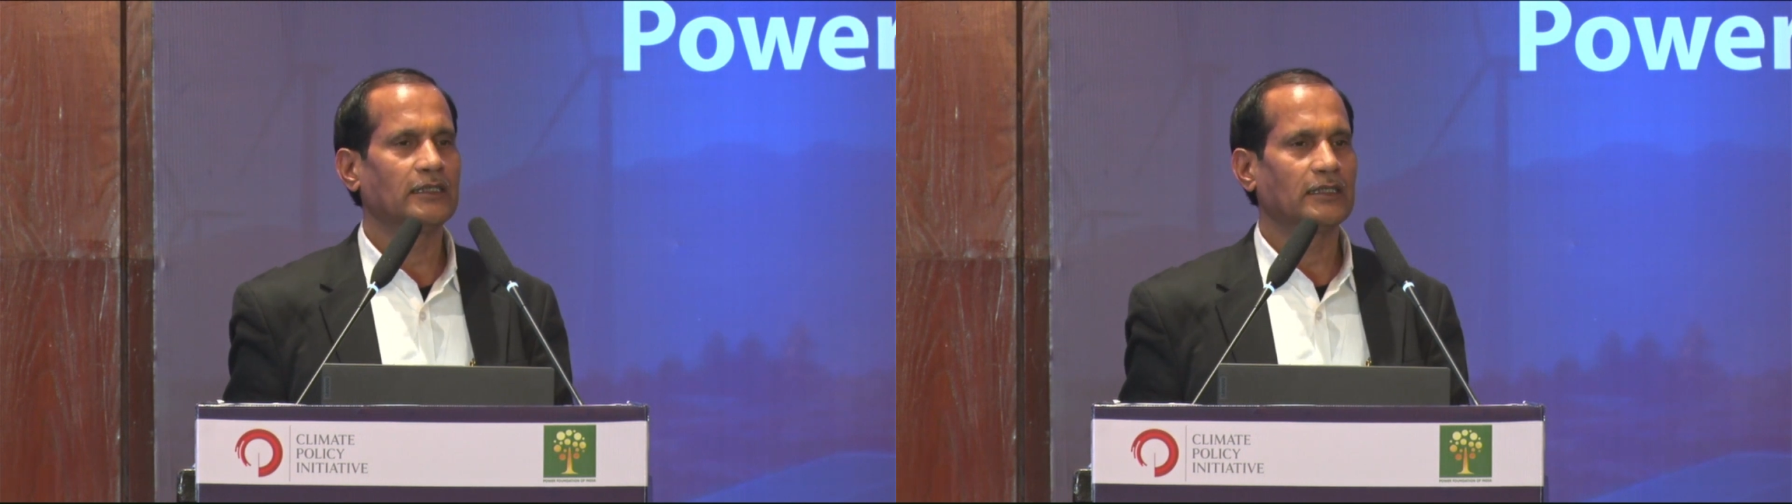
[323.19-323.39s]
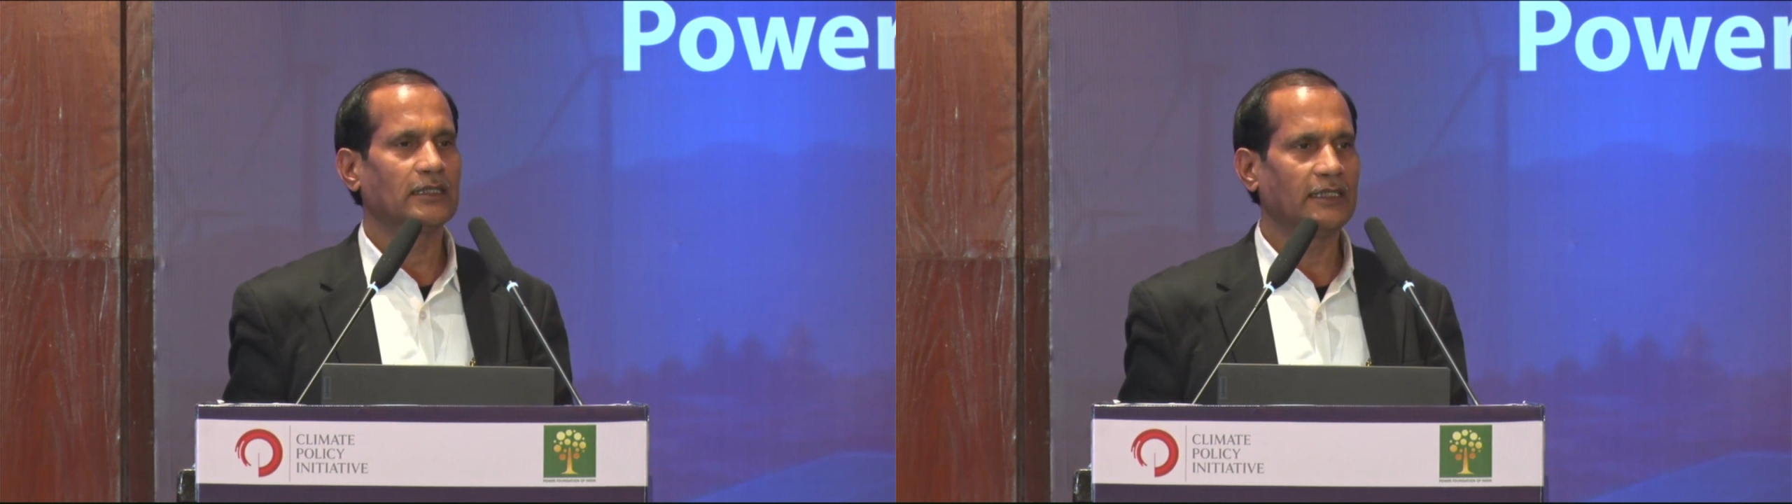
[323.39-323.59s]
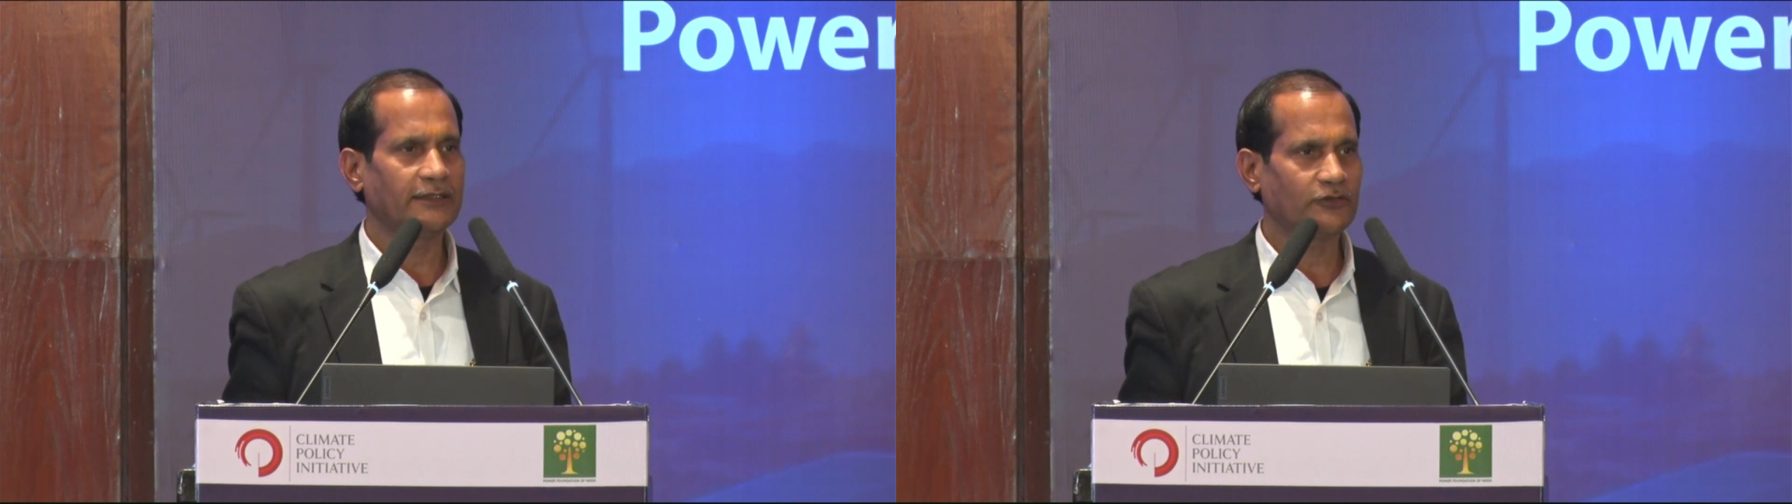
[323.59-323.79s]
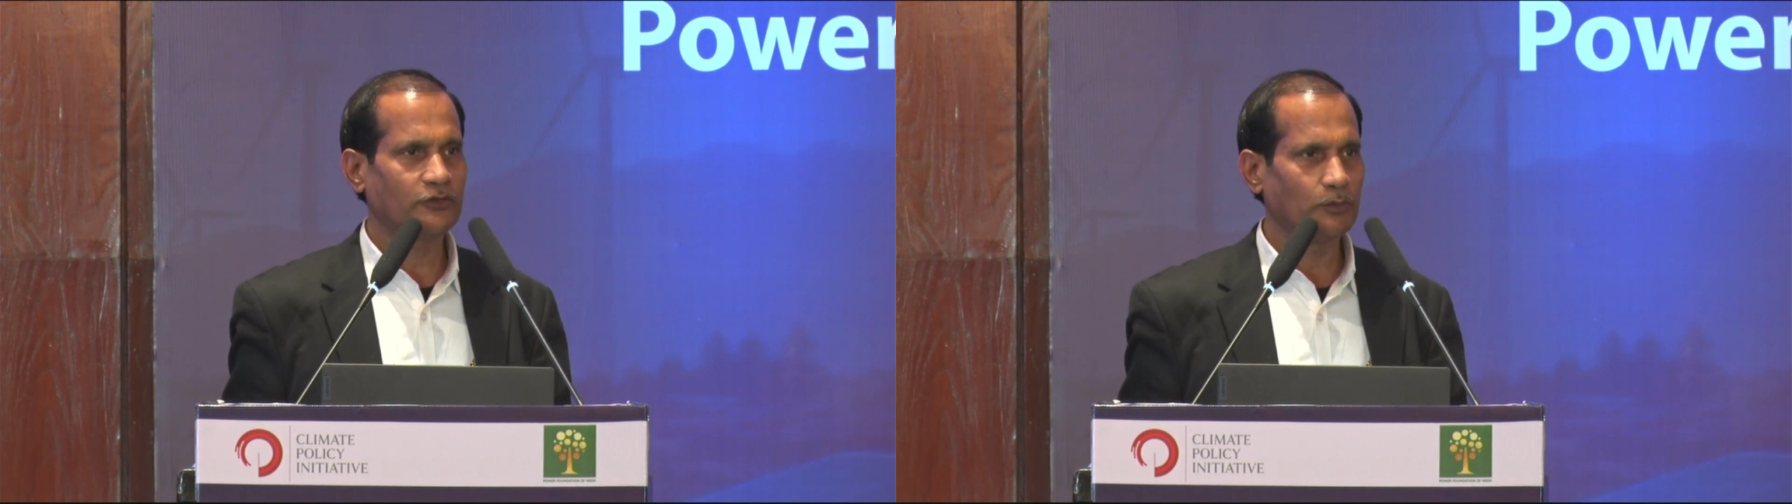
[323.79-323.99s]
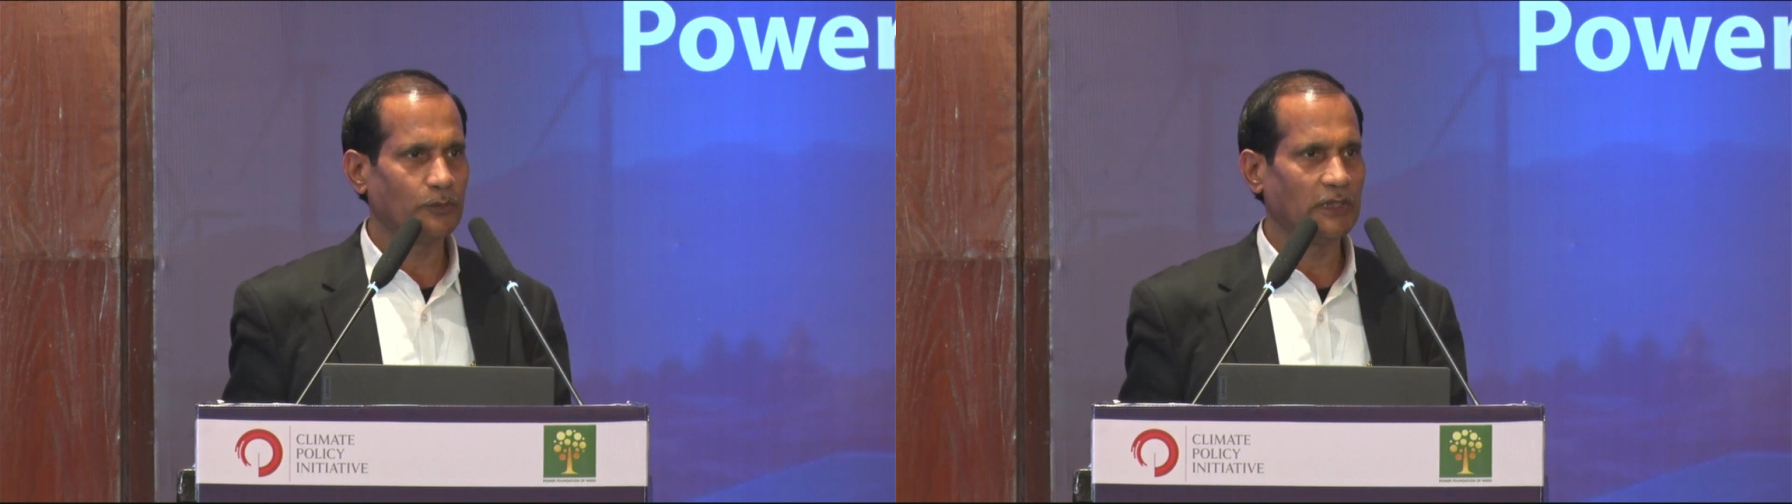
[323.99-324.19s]
list
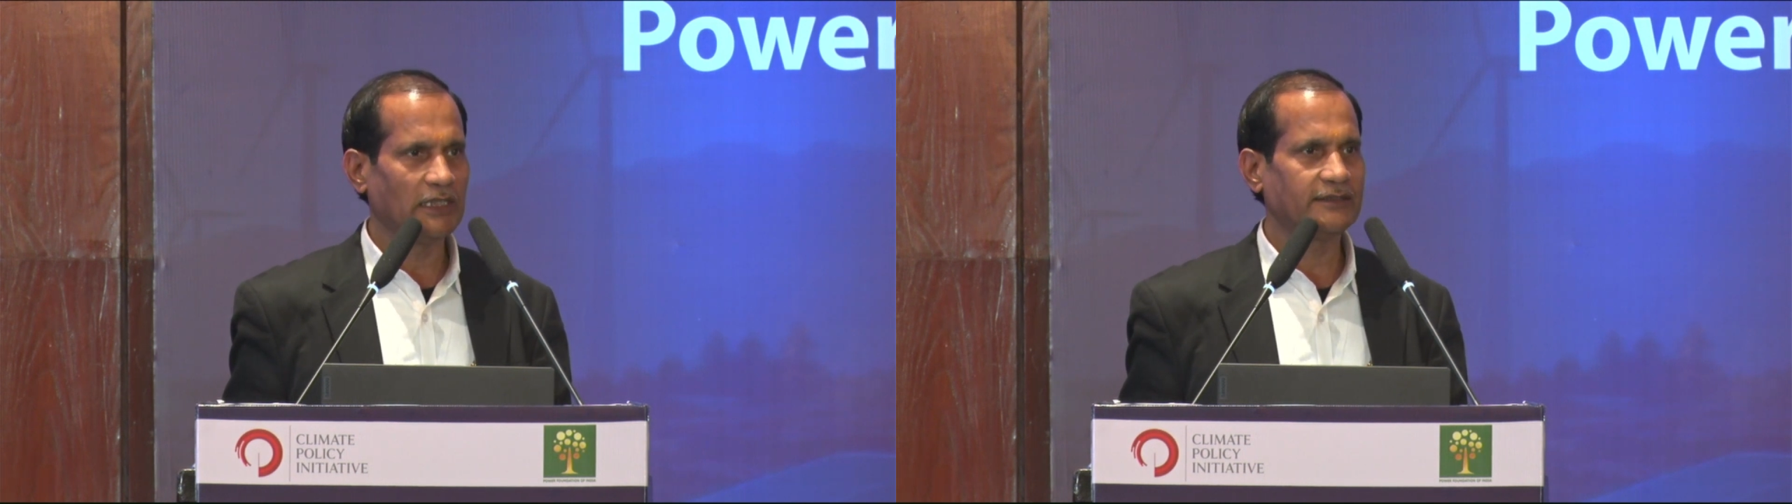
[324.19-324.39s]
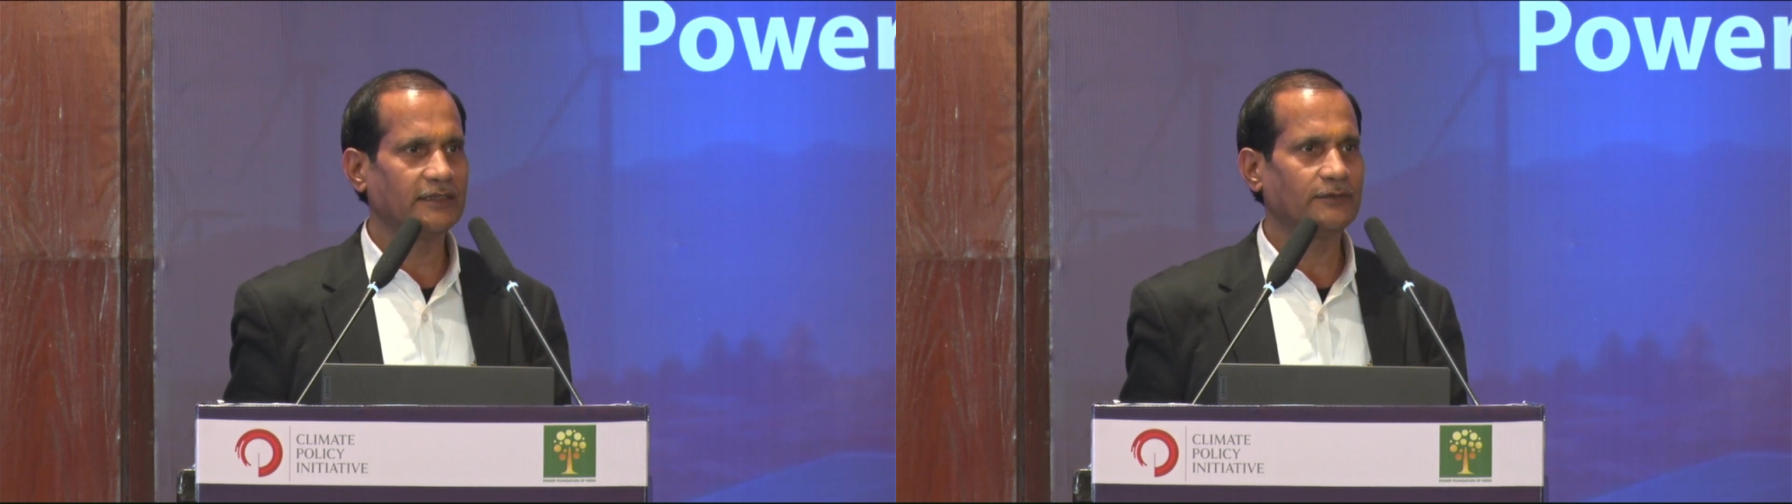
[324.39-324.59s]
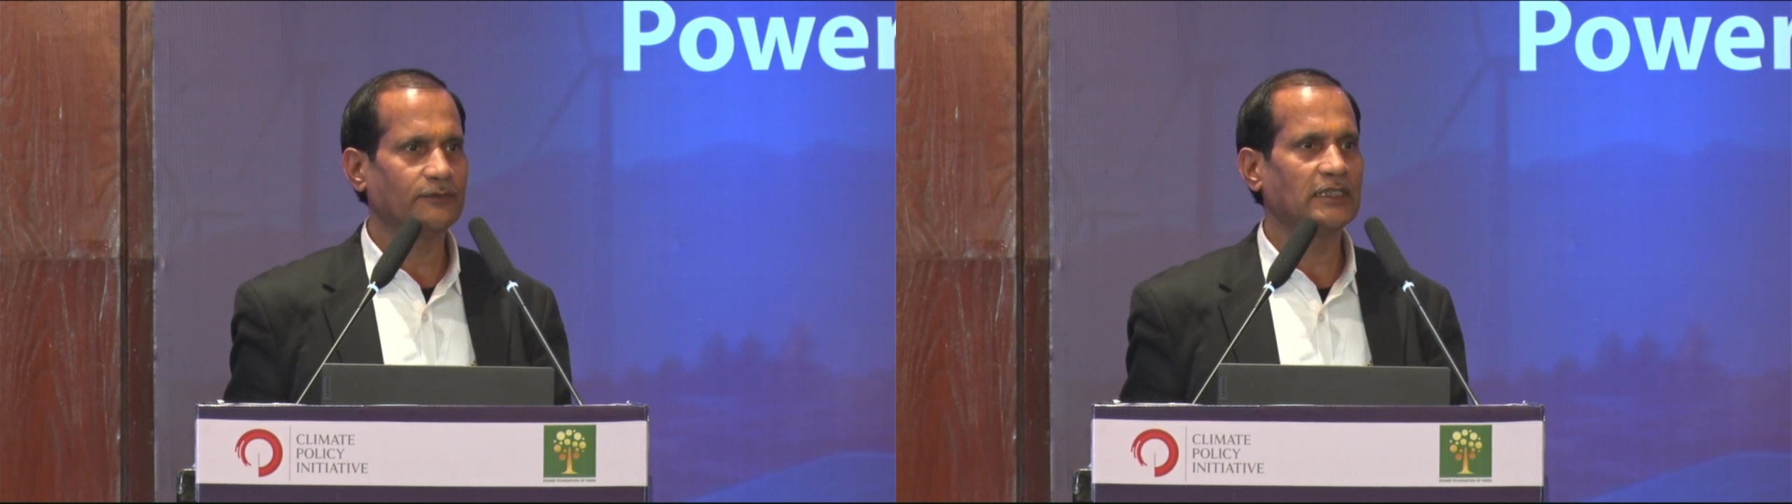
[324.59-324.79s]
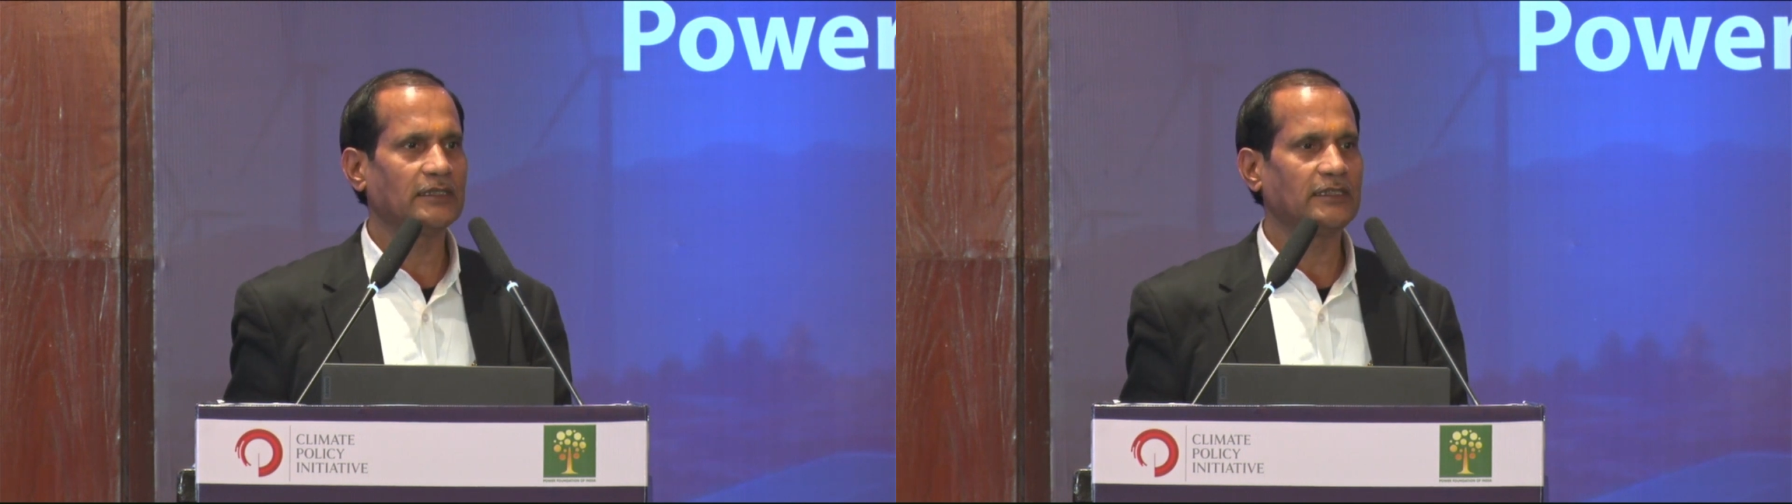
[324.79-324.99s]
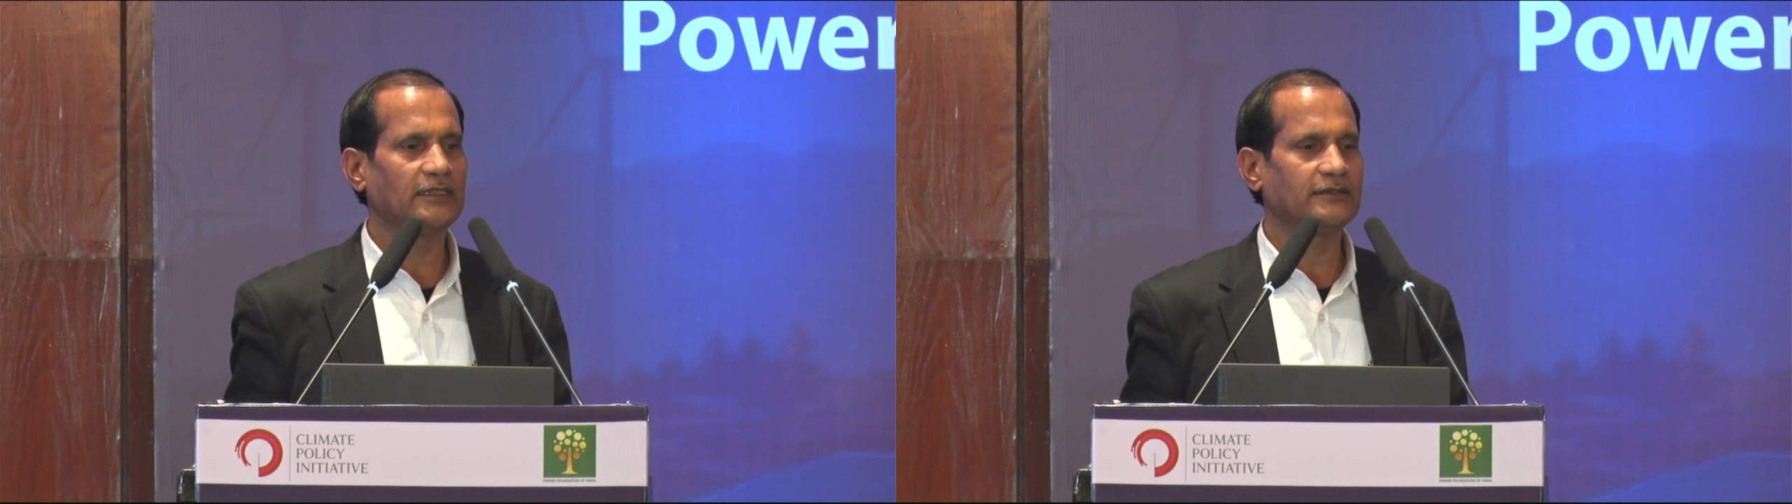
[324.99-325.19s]
of villages where
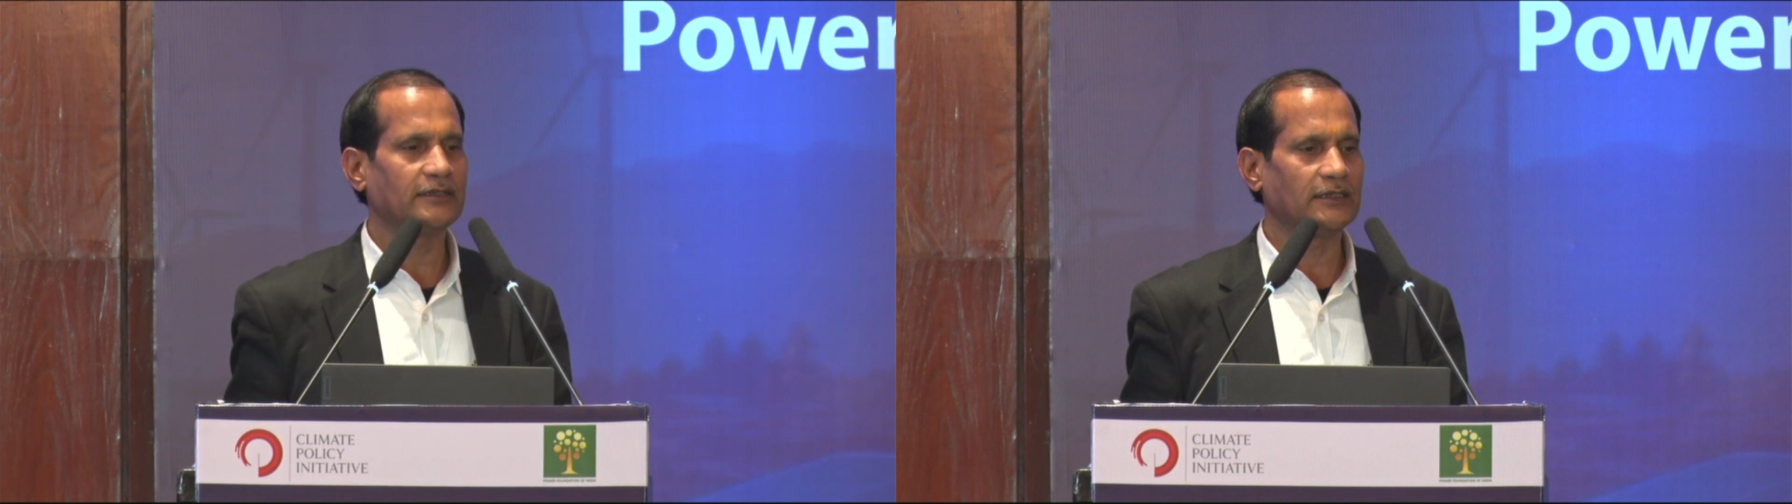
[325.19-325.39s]
these